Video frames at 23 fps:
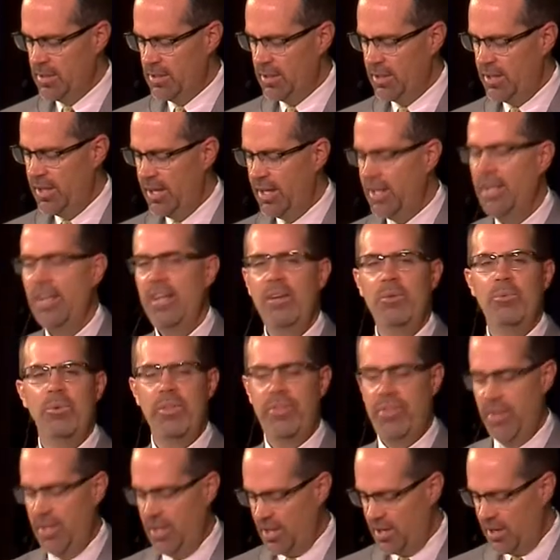Get in with
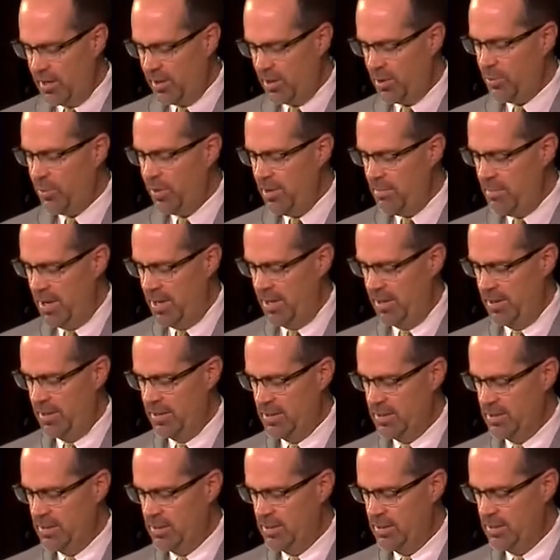the younger women.
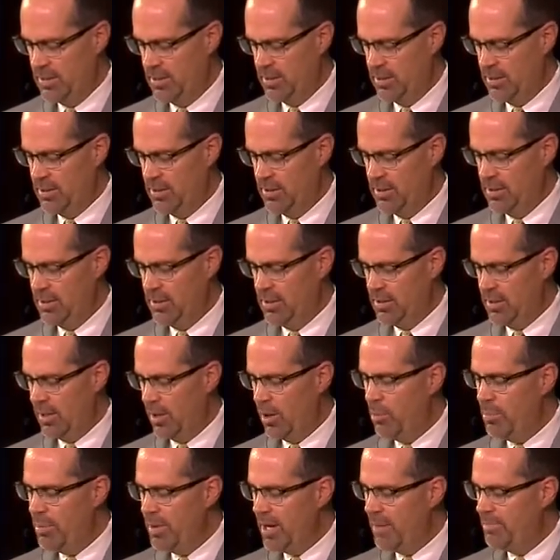
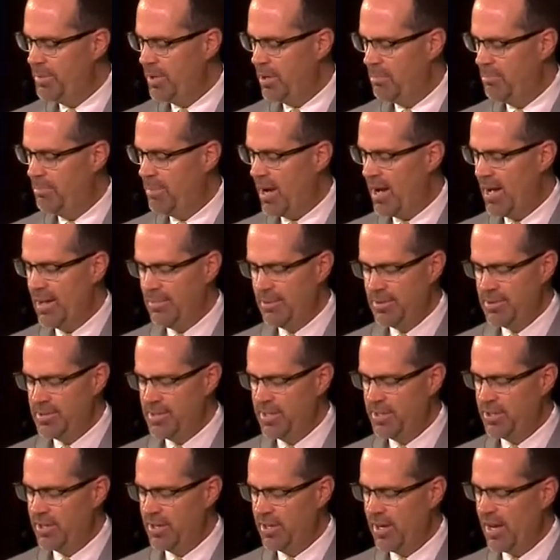Open up your Bibles and
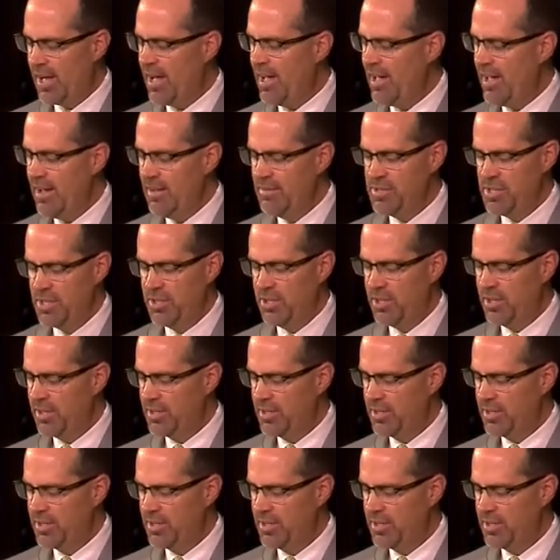your lives and your